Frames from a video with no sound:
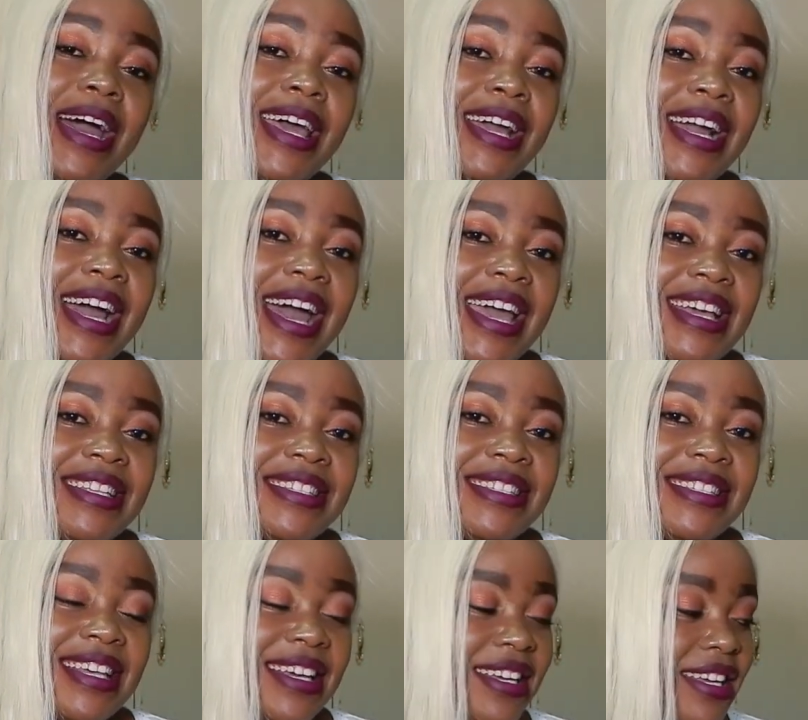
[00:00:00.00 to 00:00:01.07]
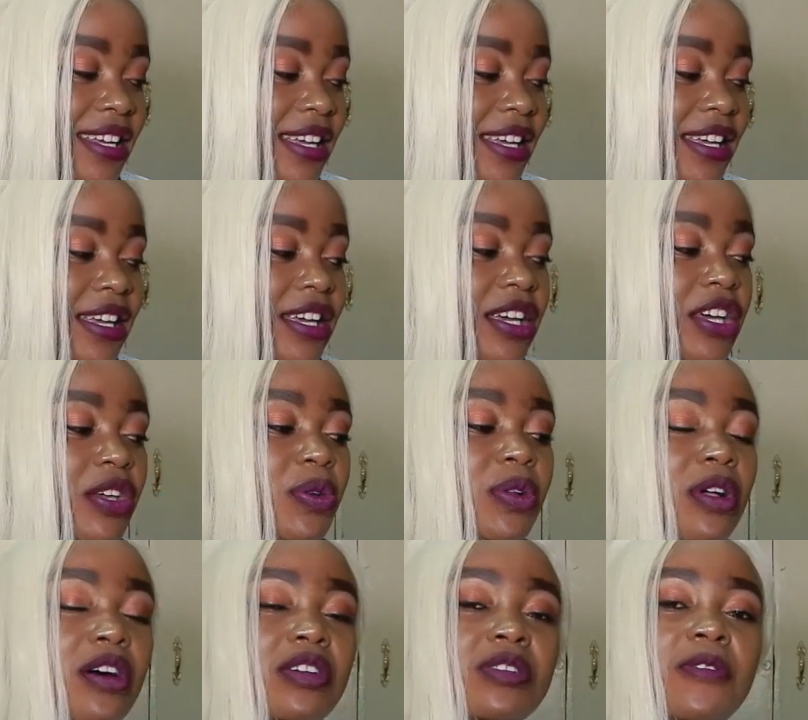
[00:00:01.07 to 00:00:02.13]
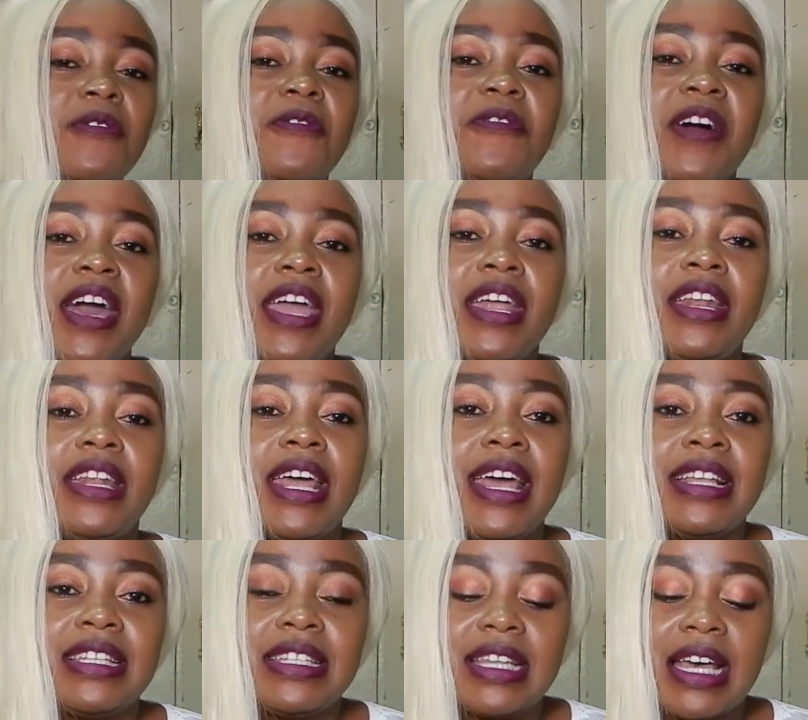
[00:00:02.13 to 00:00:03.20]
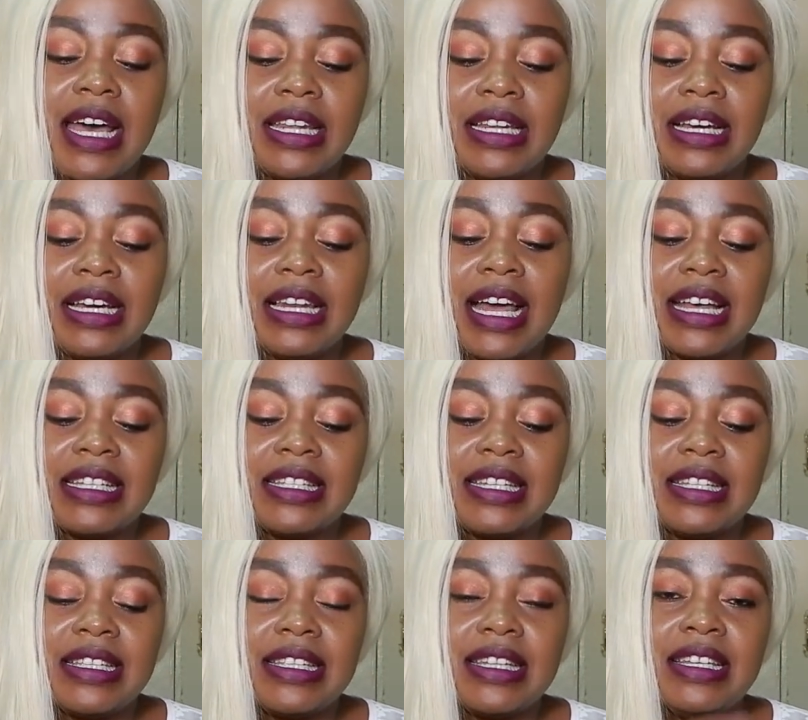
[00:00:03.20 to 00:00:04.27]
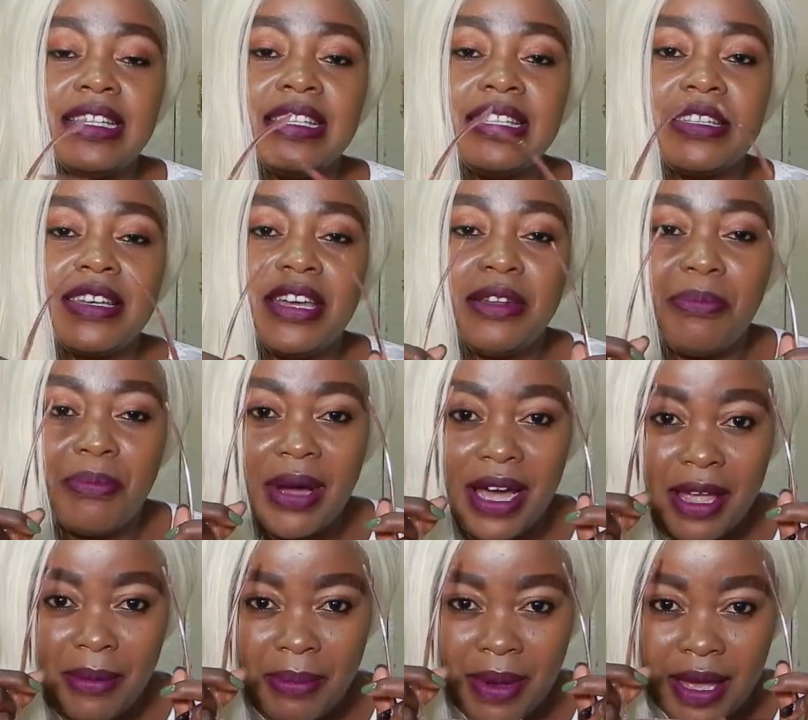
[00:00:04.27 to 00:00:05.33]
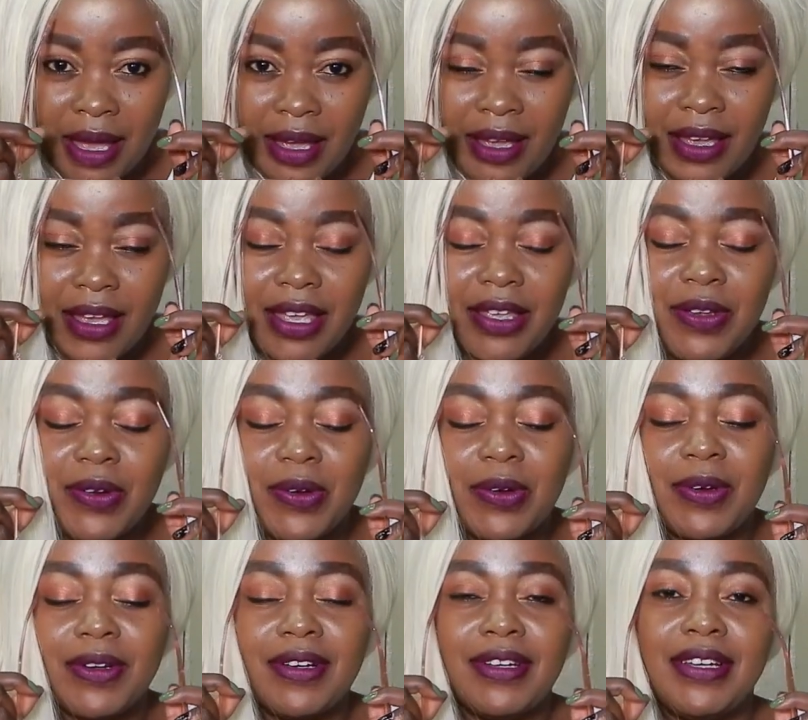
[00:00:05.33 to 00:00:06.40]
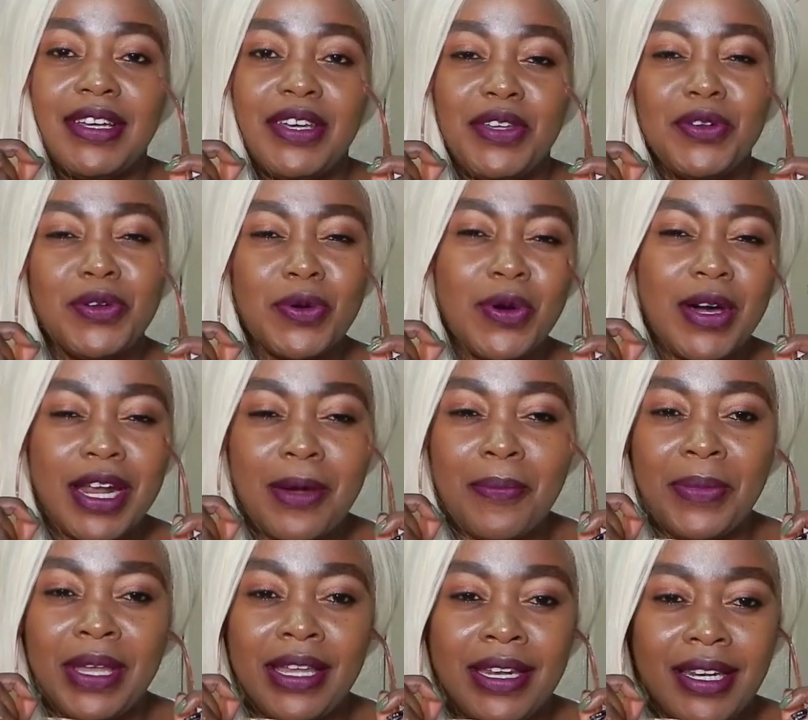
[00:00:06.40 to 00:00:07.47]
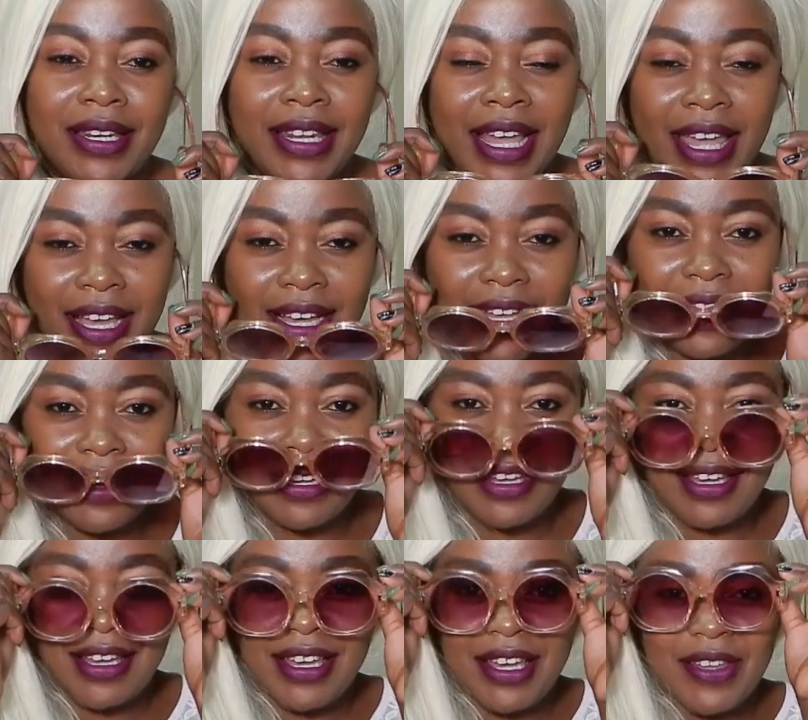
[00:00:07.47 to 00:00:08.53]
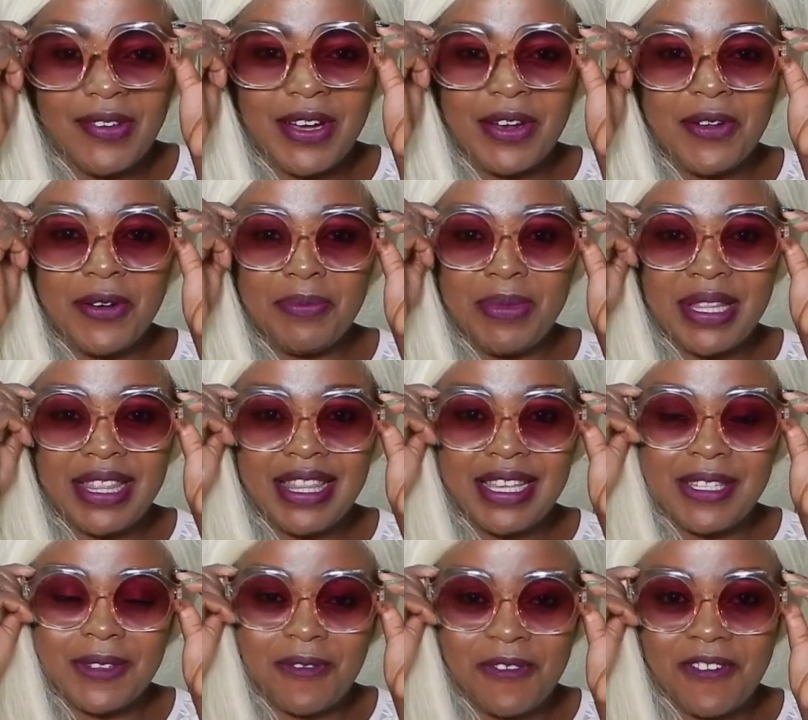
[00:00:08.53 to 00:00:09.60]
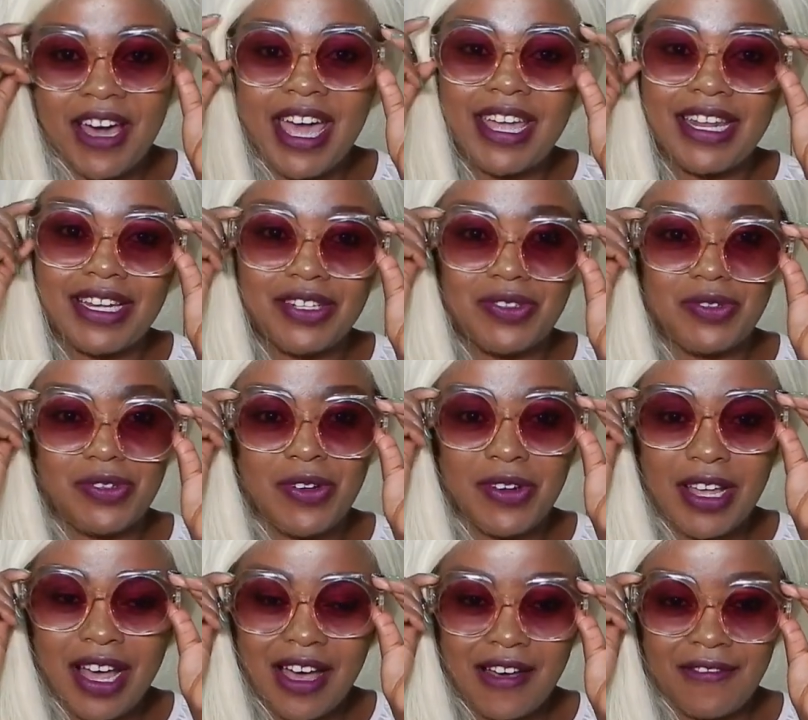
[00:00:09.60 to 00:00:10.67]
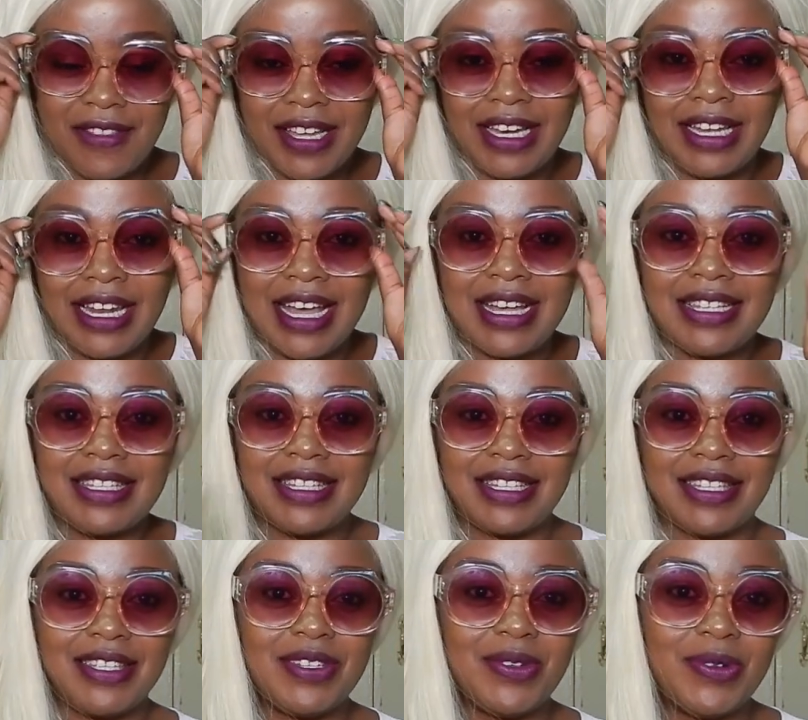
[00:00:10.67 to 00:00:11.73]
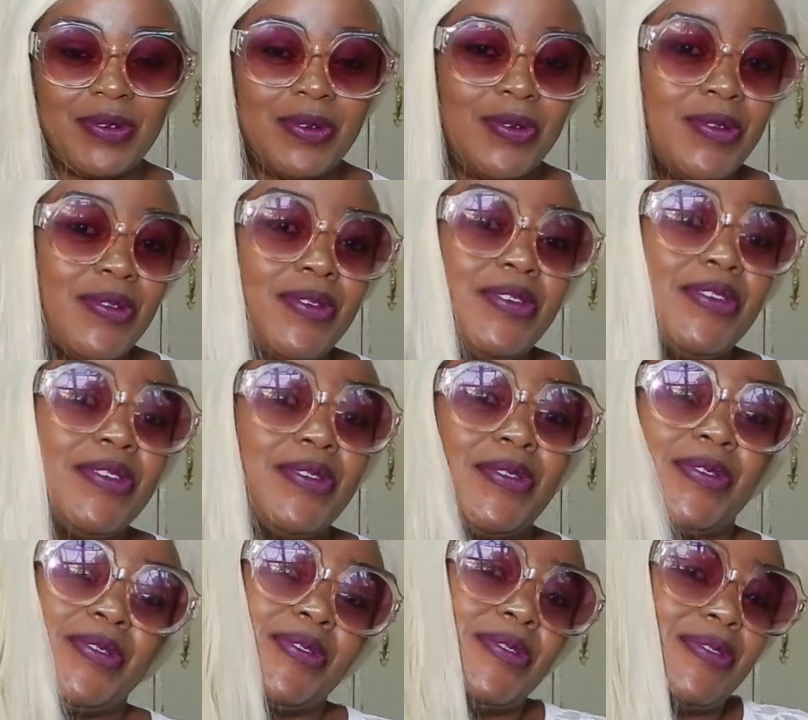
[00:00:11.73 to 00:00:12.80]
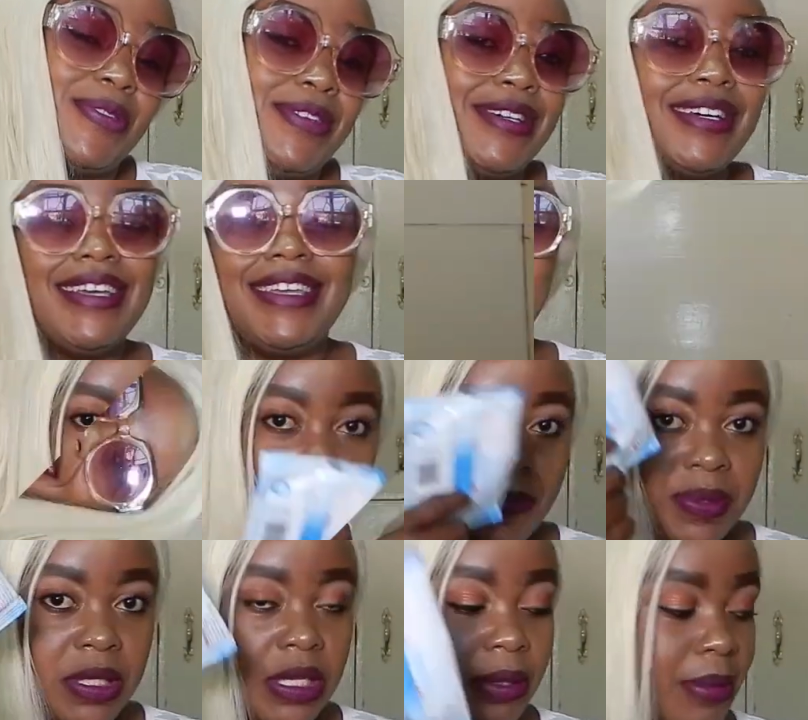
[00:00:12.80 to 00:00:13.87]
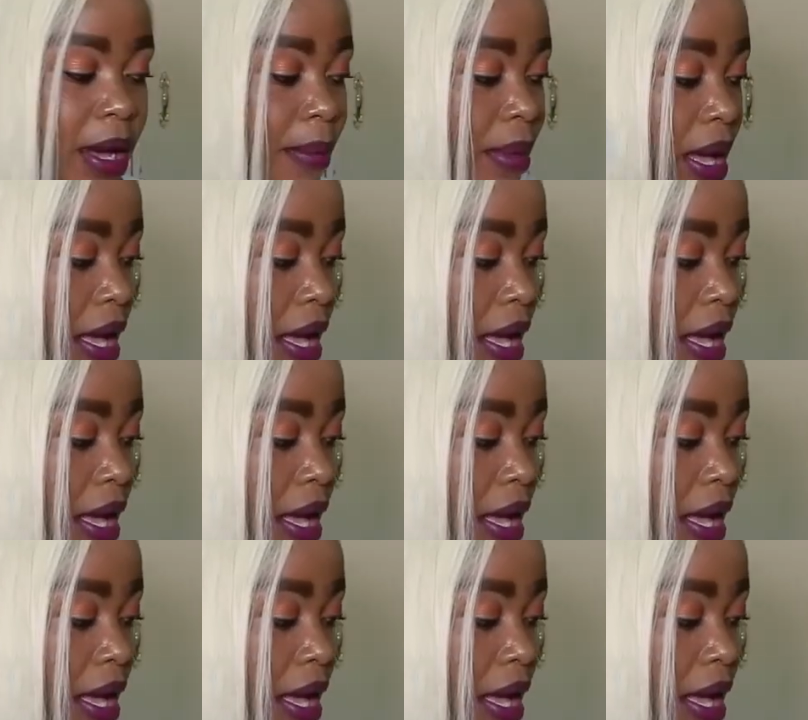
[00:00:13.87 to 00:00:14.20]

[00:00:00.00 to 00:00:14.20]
my guys, you'll also find a sunglasses inside my bag. You know what I mean, like, you cannot be this fine and you don't have the glasses, you know, wipes in my